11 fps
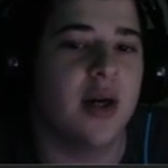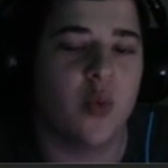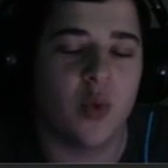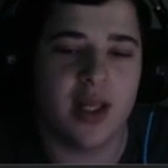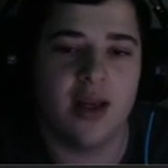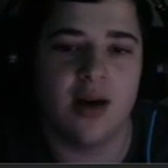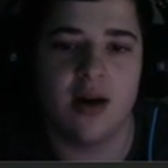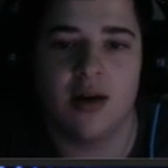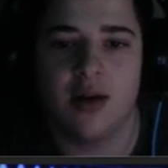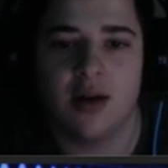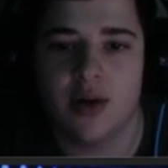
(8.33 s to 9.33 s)
We
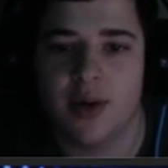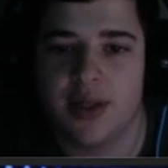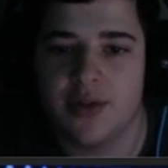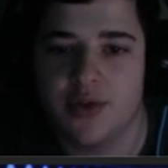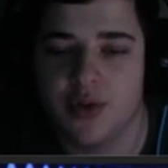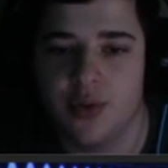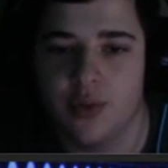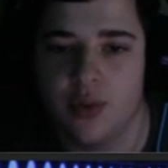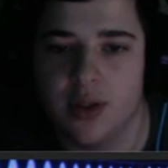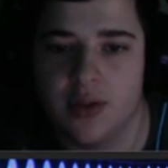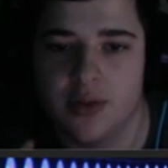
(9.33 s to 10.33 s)
are going to do